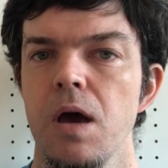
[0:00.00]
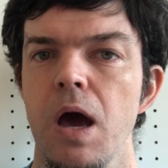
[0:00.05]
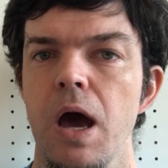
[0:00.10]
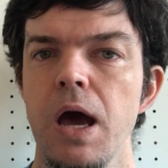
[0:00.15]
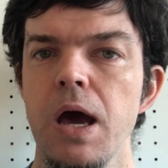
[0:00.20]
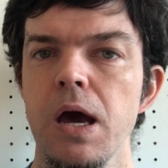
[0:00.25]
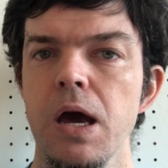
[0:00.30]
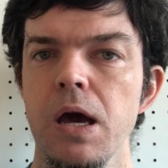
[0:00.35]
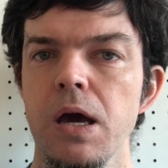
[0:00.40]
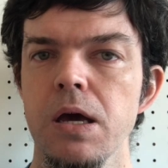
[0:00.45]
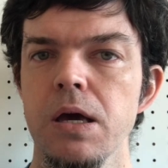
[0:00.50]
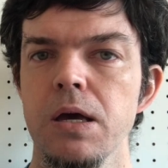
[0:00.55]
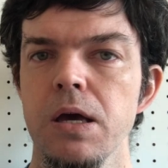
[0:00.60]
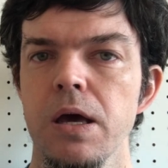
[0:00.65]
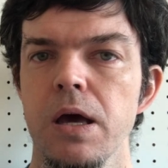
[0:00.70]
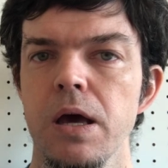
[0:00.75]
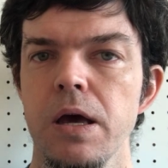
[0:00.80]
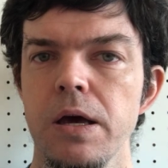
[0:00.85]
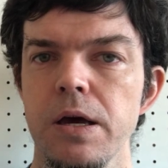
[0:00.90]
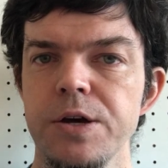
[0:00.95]

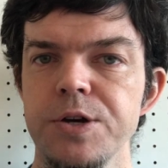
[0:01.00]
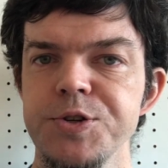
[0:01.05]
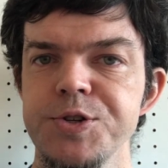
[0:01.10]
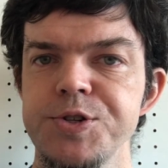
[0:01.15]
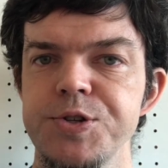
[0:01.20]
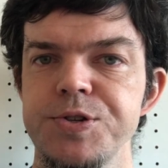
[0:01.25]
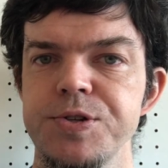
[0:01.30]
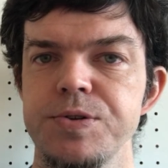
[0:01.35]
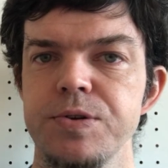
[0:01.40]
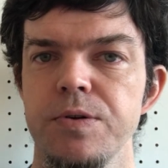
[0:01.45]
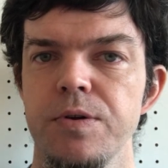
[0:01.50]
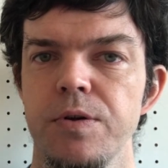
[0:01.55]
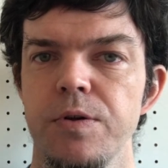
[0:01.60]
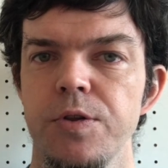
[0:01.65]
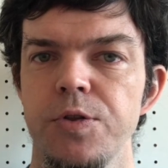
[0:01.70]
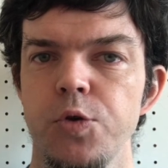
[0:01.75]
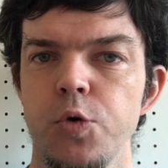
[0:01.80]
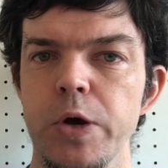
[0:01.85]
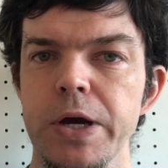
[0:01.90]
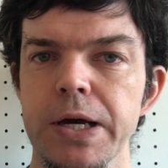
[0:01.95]
A is
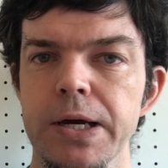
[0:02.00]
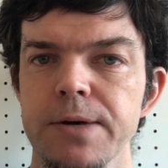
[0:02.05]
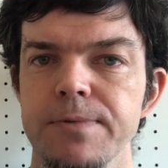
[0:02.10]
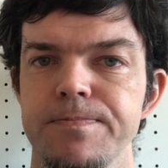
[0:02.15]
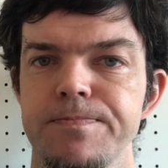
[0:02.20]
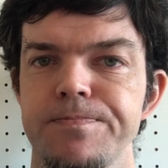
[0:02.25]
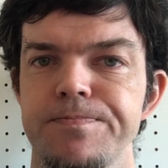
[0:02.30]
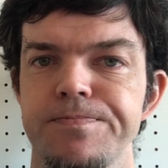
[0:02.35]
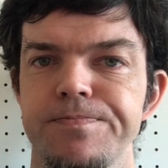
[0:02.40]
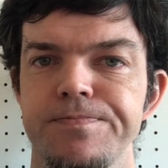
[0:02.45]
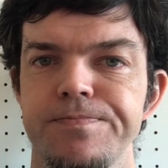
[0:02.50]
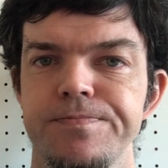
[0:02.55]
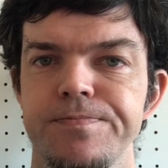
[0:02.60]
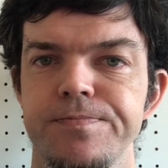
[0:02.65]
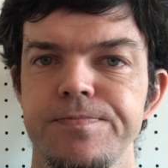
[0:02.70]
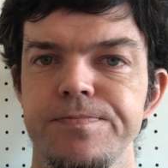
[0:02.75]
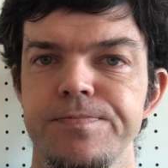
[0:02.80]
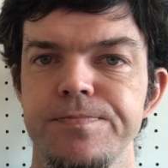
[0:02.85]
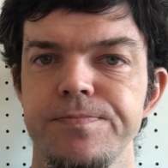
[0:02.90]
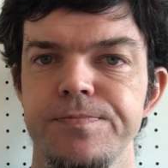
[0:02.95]
3.
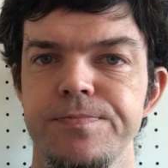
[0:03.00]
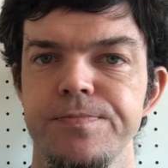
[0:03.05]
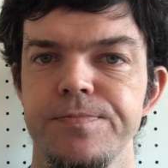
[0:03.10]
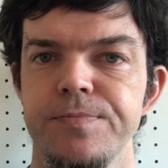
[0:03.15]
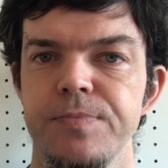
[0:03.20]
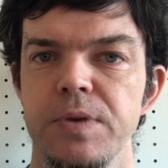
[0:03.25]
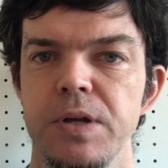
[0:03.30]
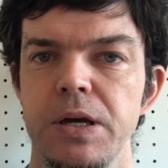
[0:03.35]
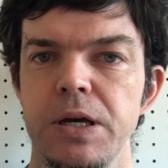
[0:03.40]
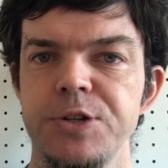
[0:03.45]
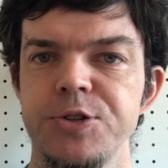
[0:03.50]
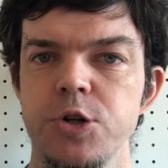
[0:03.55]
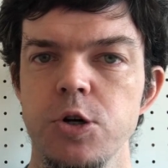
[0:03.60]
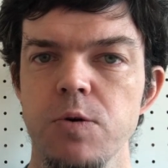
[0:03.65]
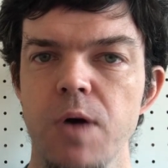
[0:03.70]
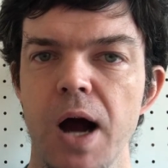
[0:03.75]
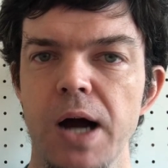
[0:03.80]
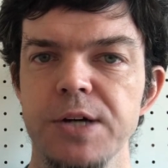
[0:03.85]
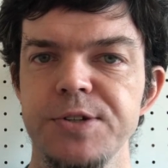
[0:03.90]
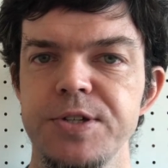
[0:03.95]

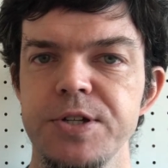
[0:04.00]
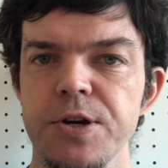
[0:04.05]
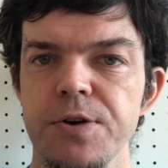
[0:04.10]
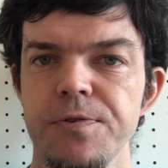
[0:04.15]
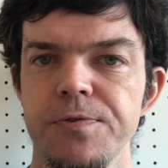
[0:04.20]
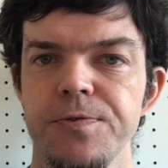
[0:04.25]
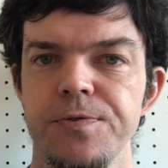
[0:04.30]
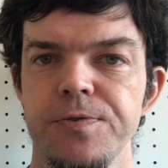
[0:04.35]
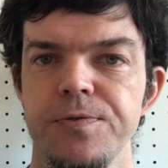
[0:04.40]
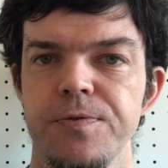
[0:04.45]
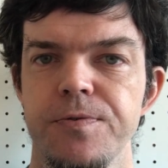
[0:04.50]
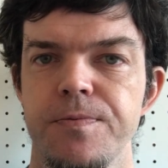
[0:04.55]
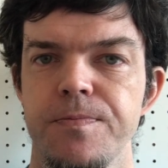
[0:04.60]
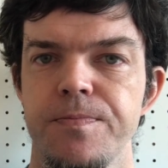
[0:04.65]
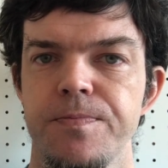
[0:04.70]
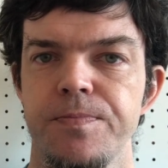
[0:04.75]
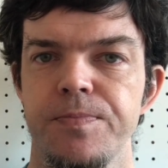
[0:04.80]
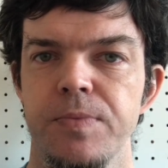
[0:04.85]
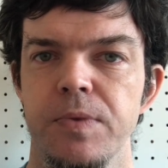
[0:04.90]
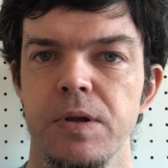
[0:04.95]
Interrogative.
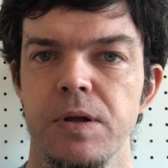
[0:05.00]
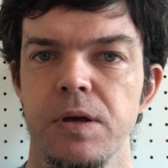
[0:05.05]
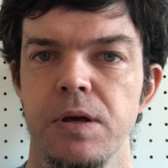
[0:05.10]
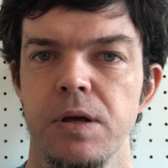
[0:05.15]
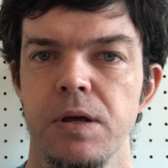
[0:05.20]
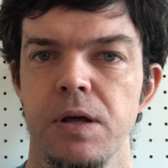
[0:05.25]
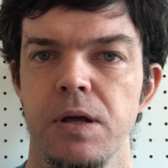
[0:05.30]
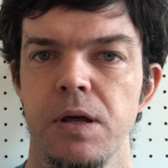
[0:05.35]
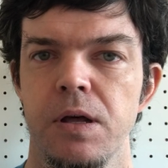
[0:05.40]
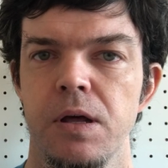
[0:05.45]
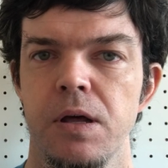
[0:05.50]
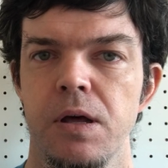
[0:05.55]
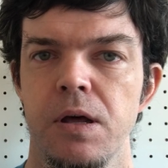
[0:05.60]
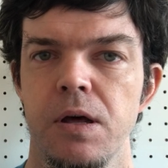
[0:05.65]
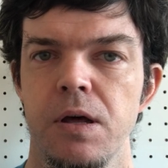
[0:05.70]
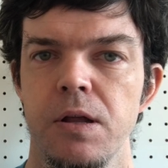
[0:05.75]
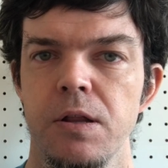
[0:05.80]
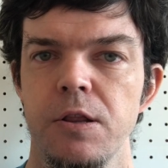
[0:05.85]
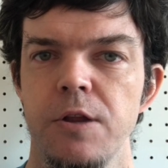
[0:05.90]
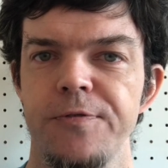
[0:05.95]

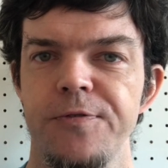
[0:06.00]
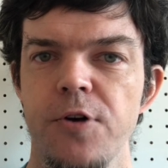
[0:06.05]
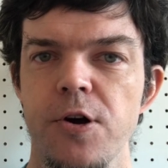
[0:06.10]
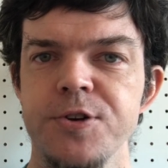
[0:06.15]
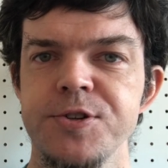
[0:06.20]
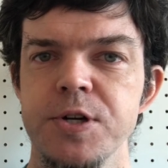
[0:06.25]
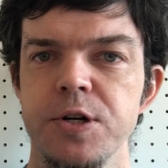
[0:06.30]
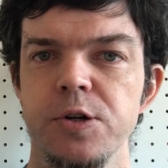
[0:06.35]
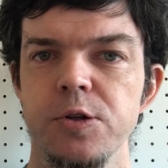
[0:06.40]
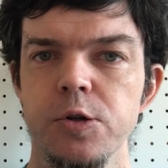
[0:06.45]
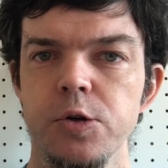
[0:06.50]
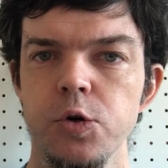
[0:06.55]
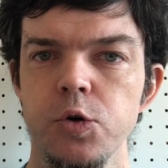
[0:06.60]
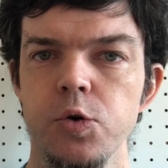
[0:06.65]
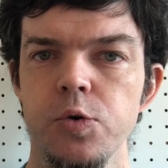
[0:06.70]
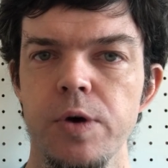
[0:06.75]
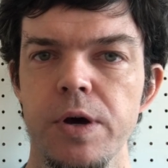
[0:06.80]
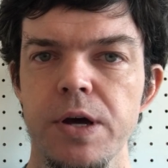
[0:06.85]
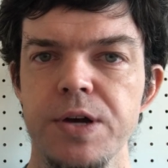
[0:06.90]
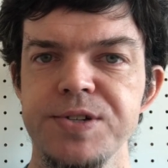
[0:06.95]
The first
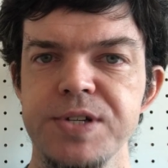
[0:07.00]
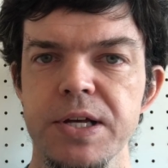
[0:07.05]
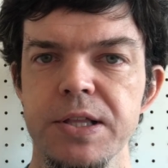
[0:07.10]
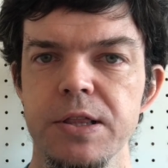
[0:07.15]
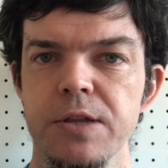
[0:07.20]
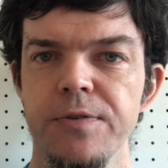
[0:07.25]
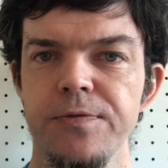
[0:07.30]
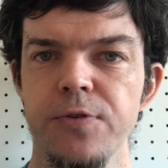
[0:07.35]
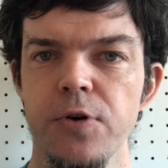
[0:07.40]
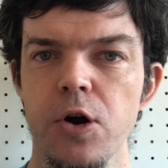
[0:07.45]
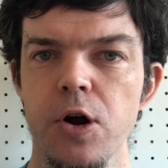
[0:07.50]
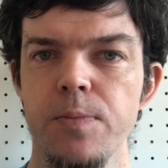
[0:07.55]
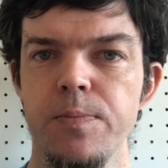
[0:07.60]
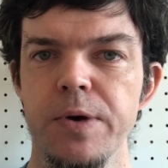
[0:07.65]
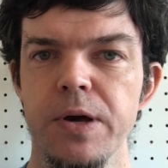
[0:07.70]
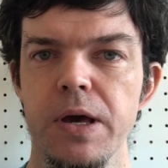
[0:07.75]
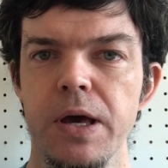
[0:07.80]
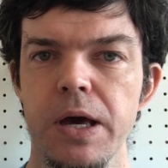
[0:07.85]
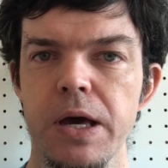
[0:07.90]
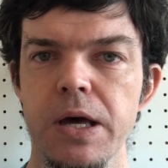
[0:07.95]
clue is that the
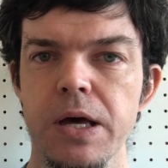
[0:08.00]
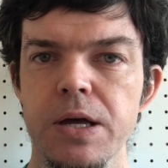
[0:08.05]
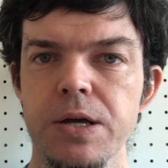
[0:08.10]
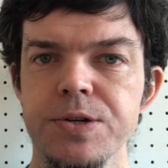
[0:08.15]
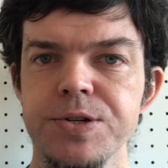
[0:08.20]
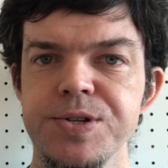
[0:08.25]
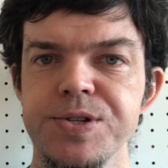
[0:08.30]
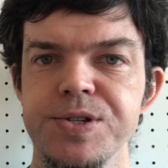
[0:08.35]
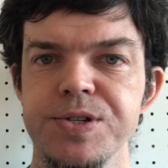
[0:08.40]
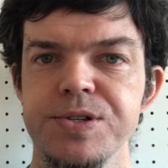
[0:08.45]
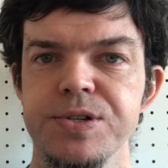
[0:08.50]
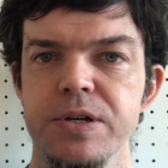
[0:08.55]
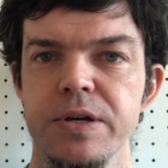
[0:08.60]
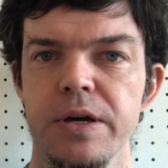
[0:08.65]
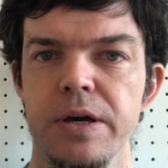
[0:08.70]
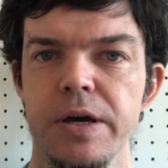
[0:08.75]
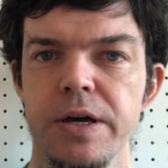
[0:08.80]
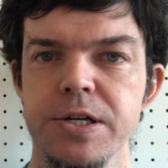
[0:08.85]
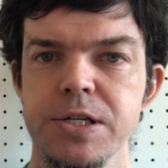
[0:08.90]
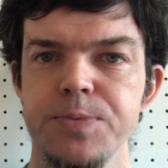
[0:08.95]
verb
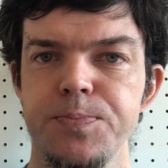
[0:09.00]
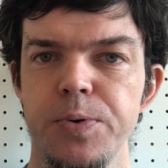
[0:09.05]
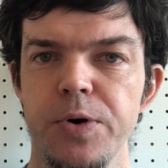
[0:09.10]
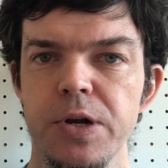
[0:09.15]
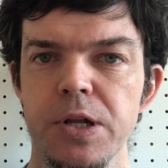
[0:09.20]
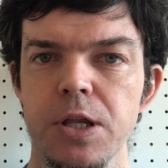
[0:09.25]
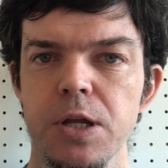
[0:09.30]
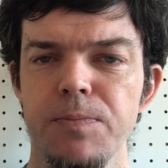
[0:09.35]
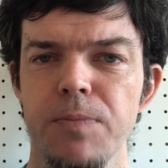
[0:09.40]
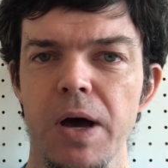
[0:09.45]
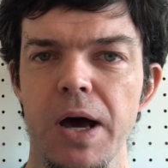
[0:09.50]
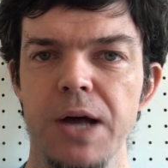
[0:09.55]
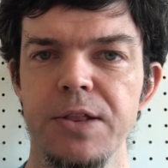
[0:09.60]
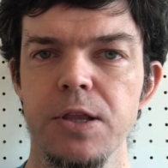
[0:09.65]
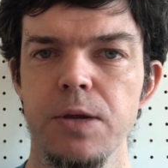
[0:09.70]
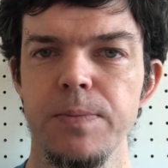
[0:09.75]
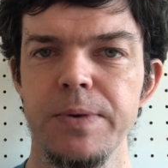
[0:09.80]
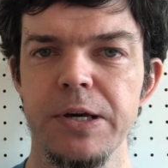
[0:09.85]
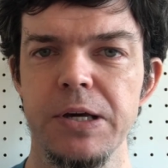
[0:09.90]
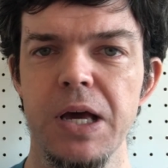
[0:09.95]
is put
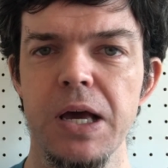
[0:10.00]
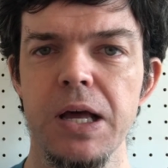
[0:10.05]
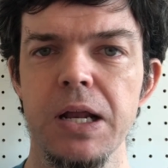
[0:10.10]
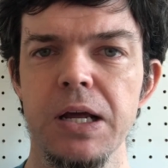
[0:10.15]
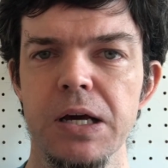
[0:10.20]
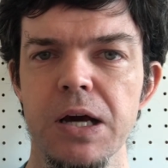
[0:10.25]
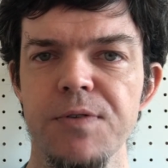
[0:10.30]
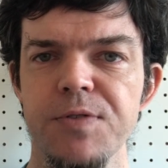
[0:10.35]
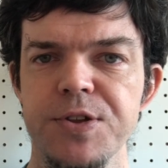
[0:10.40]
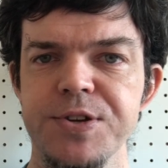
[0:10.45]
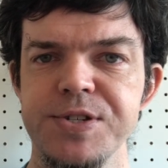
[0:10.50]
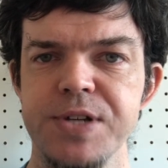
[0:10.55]
at the beginning of the